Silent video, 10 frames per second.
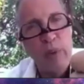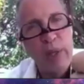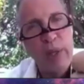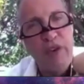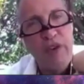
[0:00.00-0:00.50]
that we
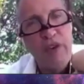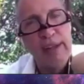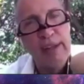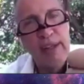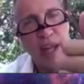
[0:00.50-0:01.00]
can fight,
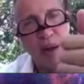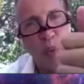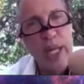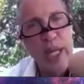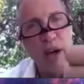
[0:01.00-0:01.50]

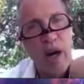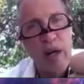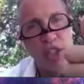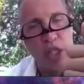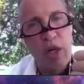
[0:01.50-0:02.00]
and we
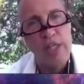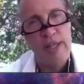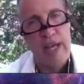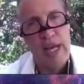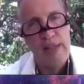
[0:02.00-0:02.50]
are in charge
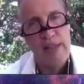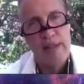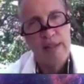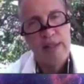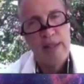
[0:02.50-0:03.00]
of that.
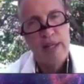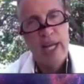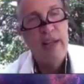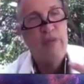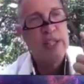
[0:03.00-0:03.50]

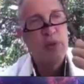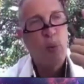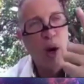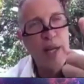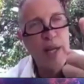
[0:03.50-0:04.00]
And if it's
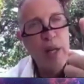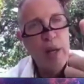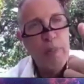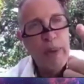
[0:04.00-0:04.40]
one